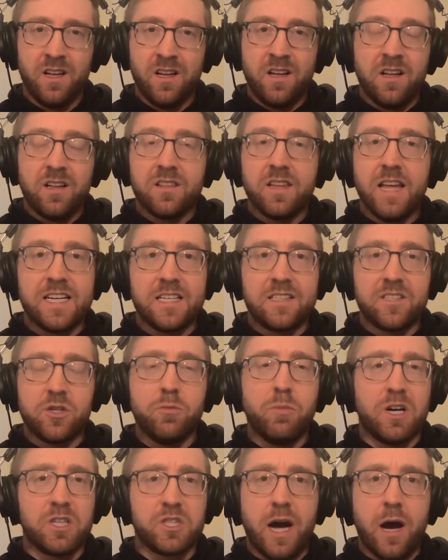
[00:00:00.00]
lay too
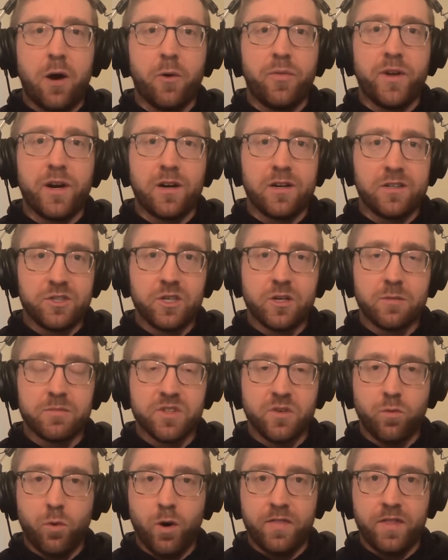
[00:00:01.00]
much out there in terms of
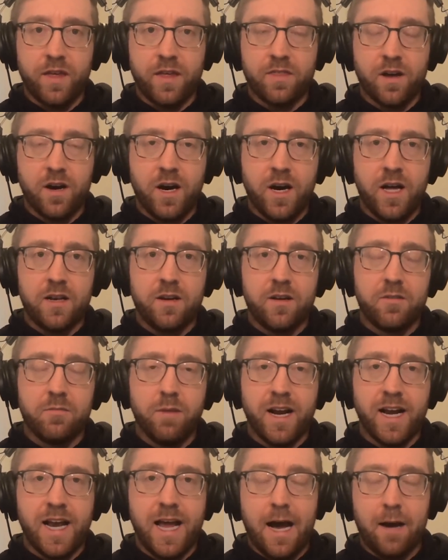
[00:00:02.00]
what they thought
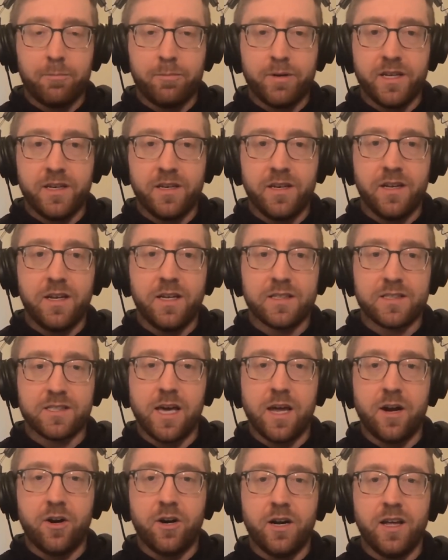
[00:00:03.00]
might happen, et
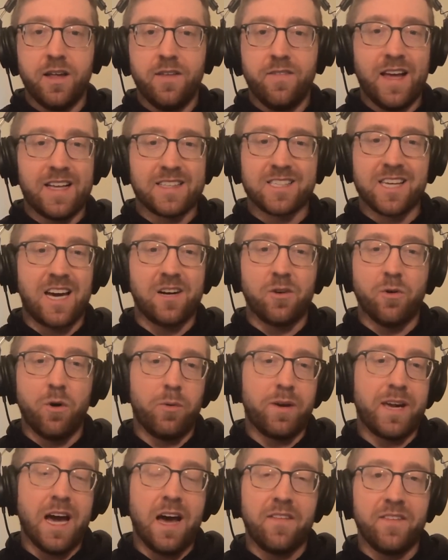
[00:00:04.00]
cetera. And that's kind of what we
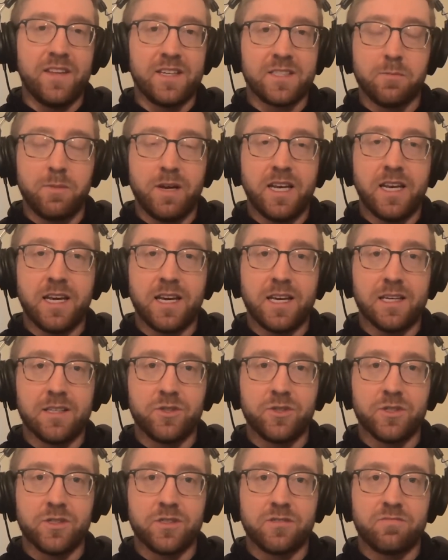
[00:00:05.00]
got in this meeting is
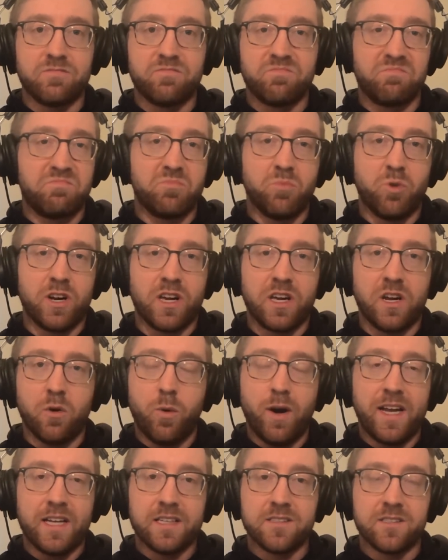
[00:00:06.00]
just, we're going to
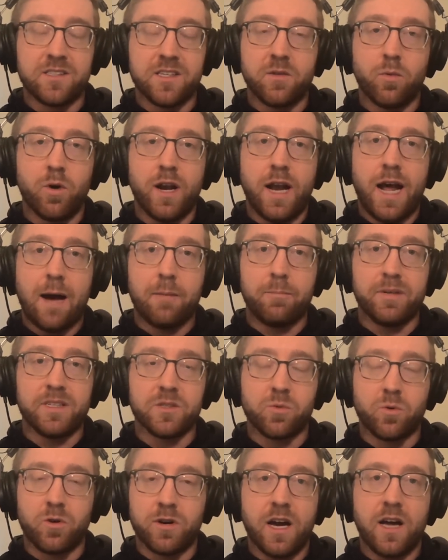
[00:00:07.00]
wait and see what happens.
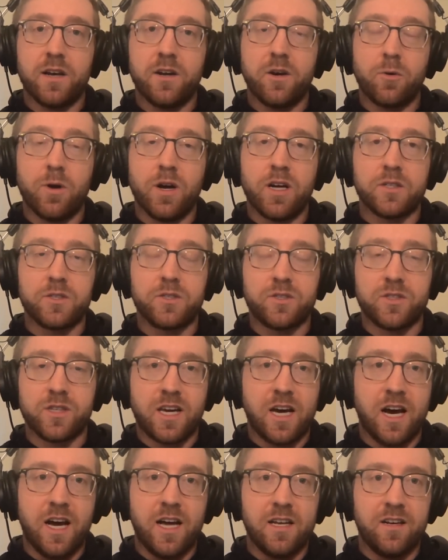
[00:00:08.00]
We're not in a rush to
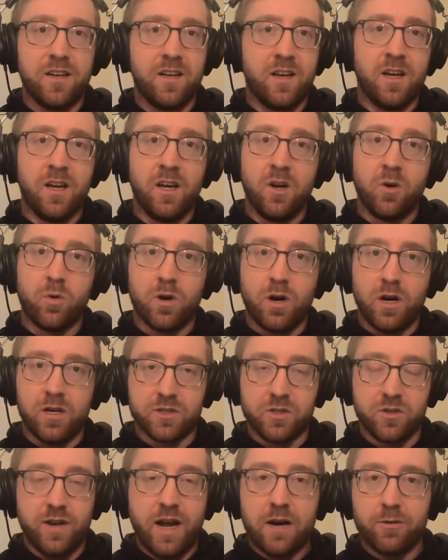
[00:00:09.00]
cut. We're
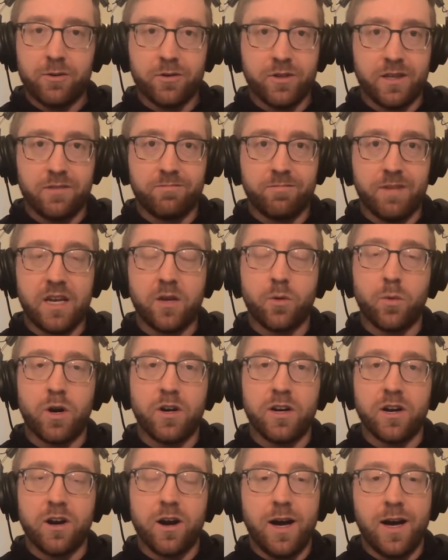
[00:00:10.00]
also not really anywhere
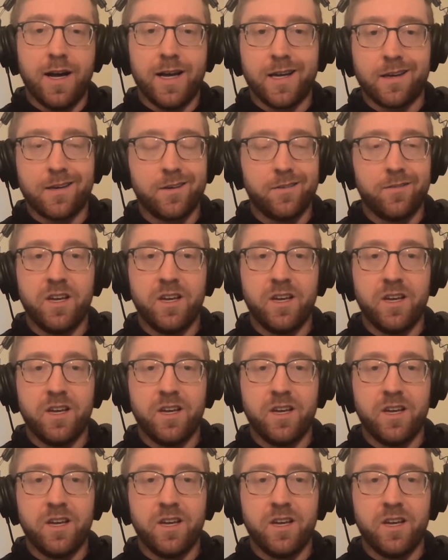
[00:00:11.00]
near a hike.